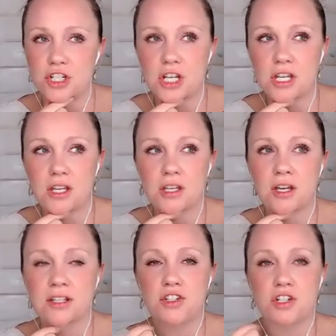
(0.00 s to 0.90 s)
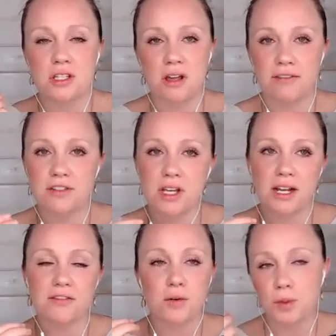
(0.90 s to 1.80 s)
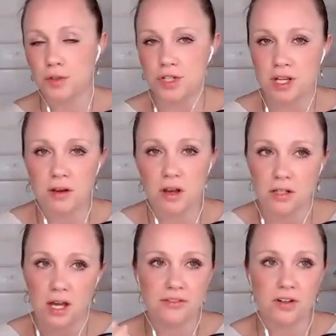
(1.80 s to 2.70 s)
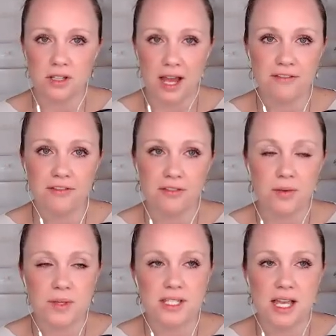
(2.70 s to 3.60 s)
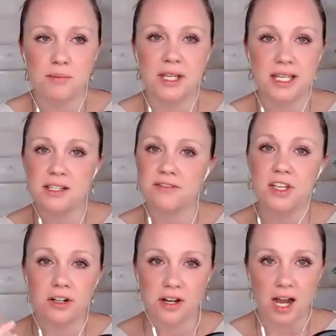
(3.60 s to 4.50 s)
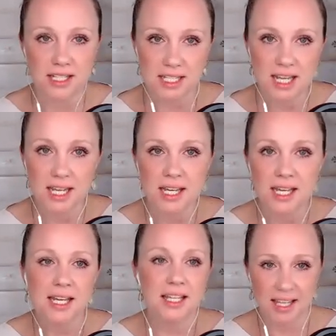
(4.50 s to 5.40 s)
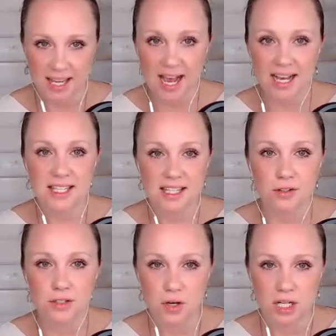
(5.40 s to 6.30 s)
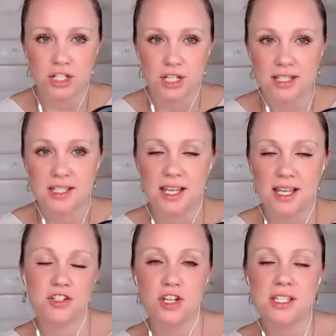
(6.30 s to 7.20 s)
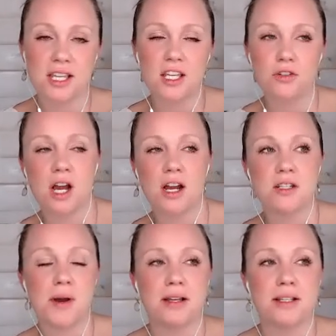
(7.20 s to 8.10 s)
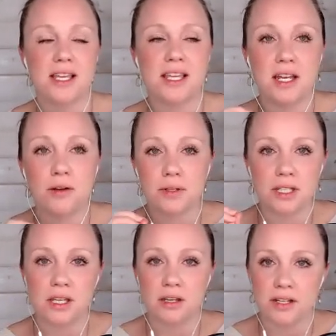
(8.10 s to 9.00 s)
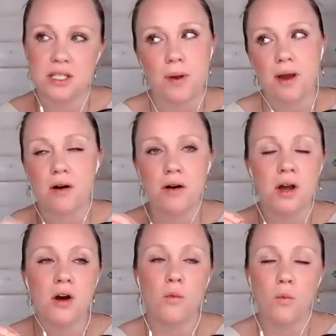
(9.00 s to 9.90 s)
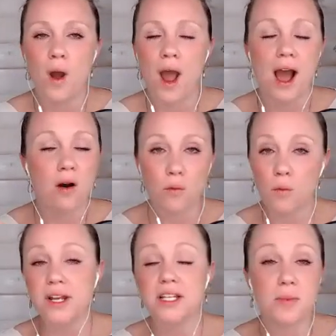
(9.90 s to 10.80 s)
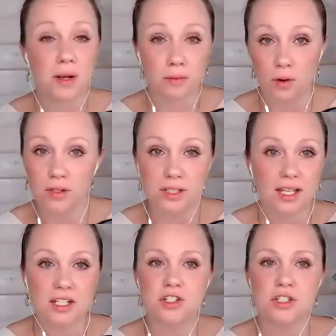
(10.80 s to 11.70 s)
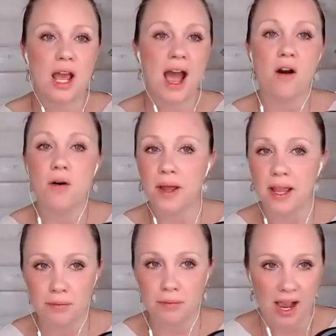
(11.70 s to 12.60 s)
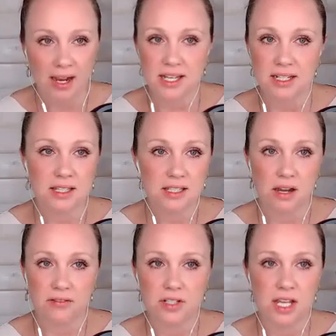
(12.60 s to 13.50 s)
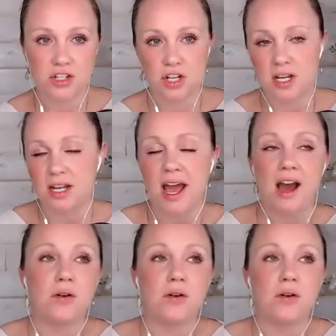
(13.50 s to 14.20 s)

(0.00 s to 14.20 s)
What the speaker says: she has just loved kind of approaching a lot of her life from this place of curiosity and like asking those questions. Like just like you talked about, is like getting really curious about what is my role, and like just how am I reacting in this conversation, and